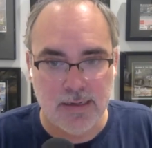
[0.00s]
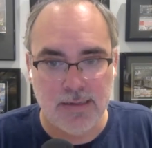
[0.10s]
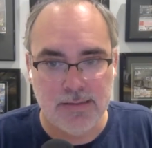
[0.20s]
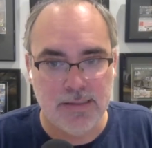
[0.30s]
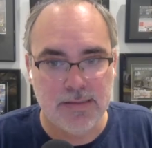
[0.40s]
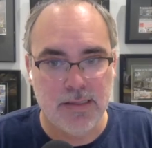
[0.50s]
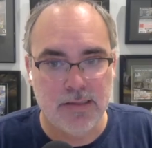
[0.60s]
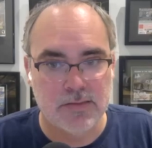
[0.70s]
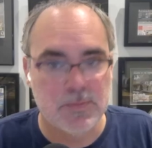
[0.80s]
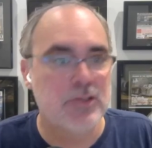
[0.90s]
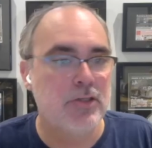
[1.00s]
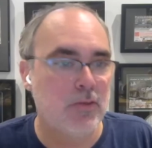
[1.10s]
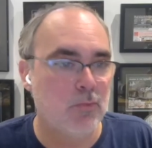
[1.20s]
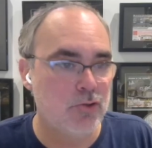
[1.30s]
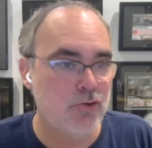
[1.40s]
I think that especially
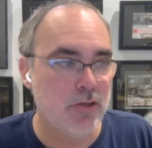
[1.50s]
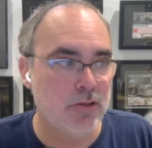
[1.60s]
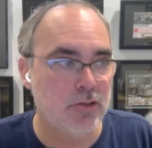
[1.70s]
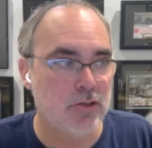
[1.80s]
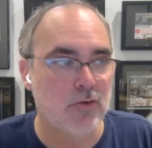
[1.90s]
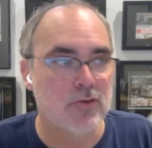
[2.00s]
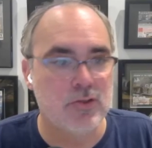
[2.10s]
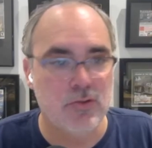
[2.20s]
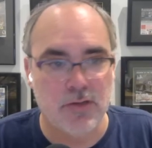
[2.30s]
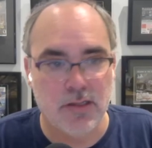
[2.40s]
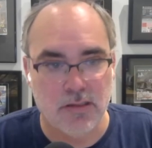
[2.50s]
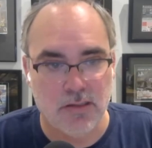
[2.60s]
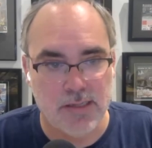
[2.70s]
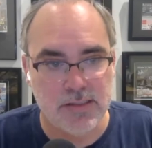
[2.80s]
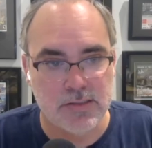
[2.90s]
like once you get the dark suit and the
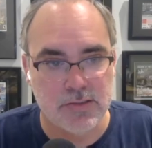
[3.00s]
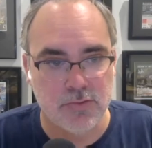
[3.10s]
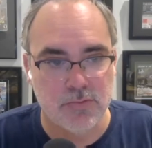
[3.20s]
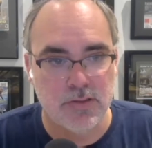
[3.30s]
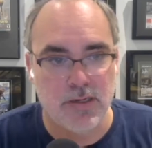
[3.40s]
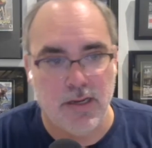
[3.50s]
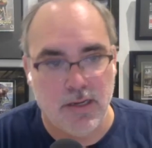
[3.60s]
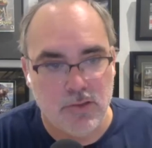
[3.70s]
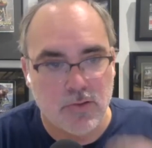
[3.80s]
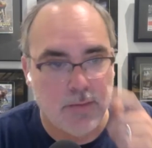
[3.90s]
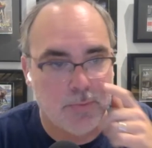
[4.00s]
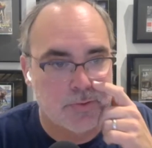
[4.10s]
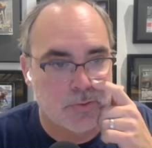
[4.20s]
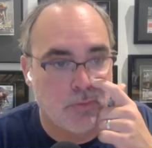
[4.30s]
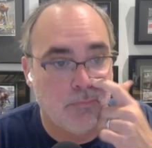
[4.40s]
light suit and you're able to
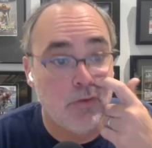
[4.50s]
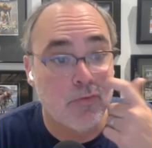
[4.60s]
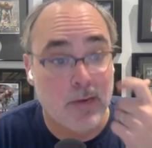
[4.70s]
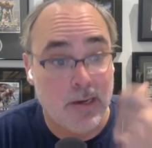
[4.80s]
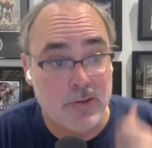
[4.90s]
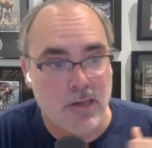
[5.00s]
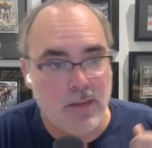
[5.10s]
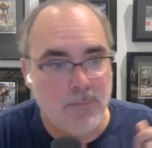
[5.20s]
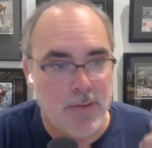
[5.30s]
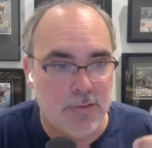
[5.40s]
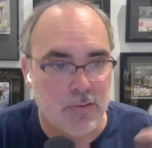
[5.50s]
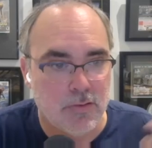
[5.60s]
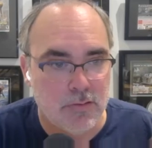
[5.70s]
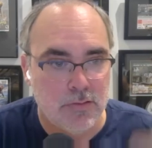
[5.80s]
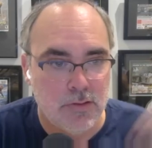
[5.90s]
sort of move around a lot
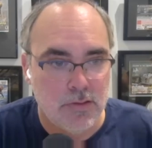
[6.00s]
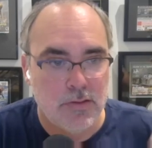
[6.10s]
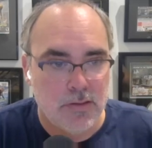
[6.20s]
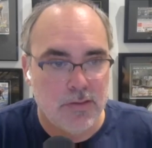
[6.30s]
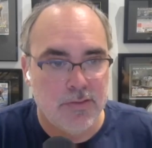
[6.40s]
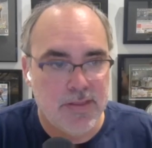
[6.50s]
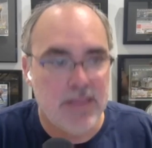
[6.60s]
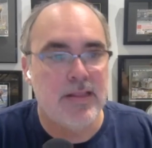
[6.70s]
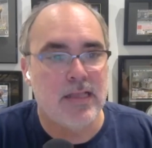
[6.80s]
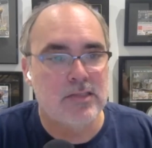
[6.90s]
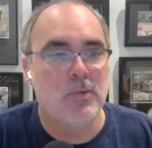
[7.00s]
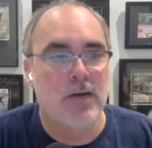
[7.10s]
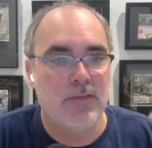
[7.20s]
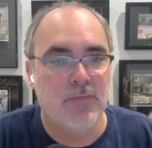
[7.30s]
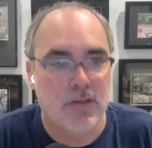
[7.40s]
better, then that's when
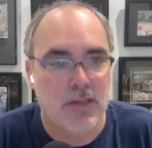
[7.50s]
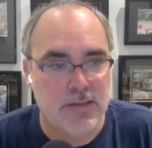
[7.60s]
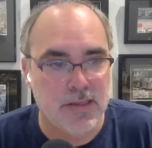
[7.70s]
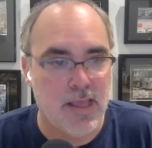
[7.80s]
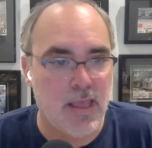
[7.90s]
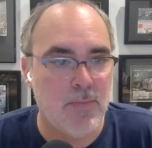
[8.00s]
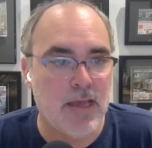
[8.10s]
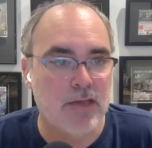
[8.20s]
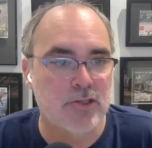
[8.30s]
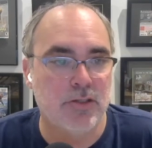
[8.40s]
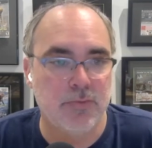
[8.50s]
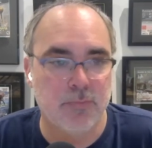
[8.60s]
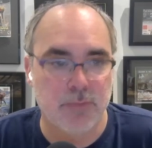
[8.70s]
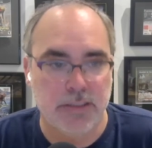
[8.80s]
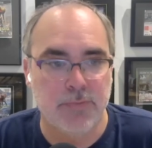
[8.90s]
I feel like the game actually
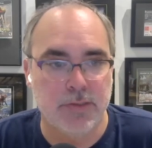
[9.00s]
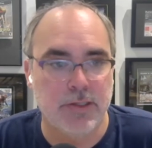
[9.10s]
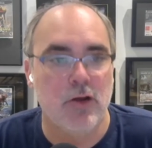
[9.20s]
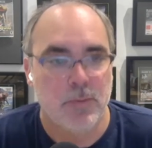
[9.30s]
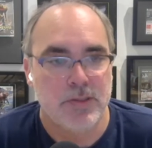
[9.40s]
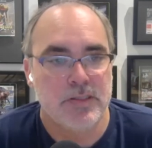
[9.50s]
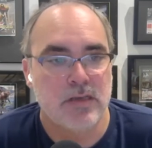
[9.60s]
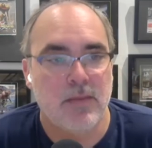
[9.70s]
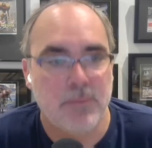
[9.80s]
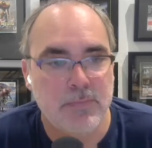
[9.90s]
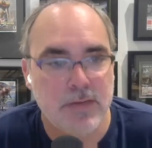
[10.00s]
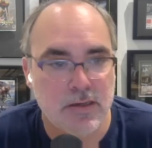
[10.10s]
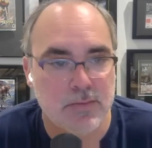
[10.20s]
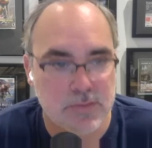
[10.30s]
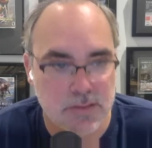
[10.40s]
really really opens up and
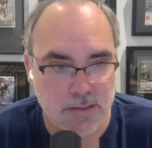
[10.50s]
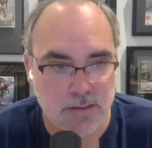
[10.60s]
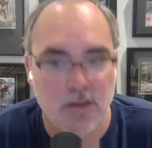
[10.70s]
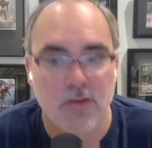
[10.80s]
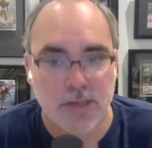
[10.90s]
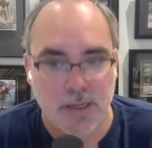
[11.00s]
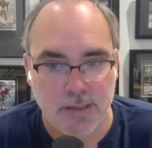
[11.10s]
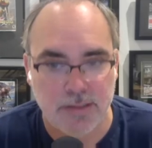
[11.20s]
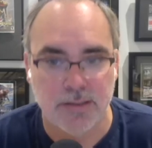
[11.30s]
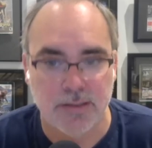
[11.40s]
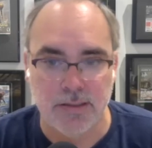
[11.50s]
becomes like okay,